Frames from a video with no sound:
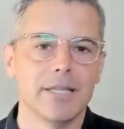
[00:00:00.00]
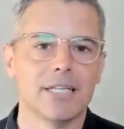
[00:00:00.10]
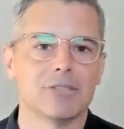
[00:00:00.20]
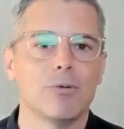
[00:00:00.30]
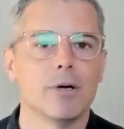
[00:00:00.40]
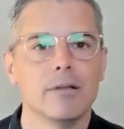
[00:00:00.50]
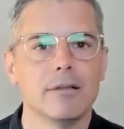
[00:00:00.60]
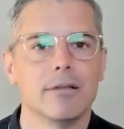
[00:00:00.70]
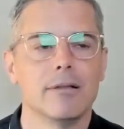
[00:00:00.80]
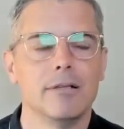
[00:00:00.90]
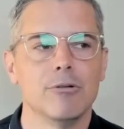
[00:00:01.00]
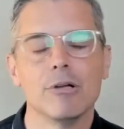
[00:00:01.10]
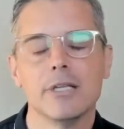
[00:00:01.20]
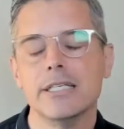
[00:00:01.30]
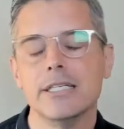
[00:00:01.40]
And that's what you
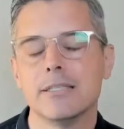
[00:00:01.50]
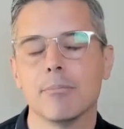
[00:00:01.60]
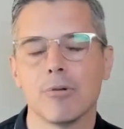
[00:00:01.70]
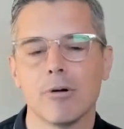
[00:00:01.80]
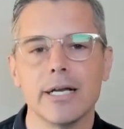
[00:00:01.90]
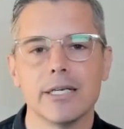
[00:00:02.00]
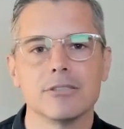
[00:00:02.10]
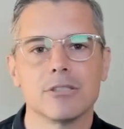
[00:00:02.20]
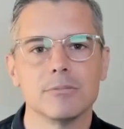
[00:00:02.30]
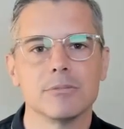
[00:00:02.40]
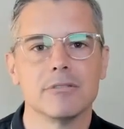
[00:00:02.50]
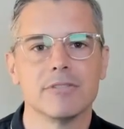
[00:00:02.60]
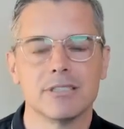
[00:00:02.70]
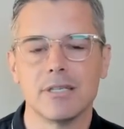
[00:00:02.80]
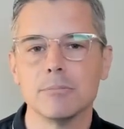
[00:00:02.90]
really need to break in terms of
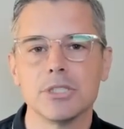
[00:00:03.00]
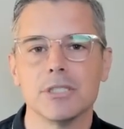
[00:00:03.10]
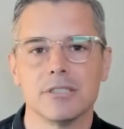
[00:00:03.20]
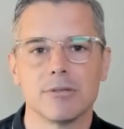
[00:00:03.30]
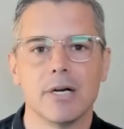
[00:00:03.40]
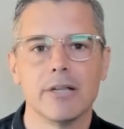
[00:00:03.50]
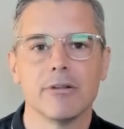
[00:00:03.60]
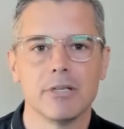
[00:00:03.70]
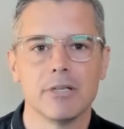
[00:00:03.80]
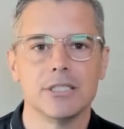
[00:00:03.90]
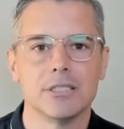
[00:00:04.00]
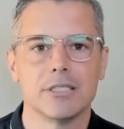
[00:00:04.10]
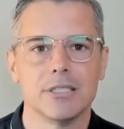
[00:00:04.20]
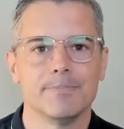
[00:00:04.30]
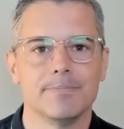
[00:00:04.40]
assumptions around the relationship.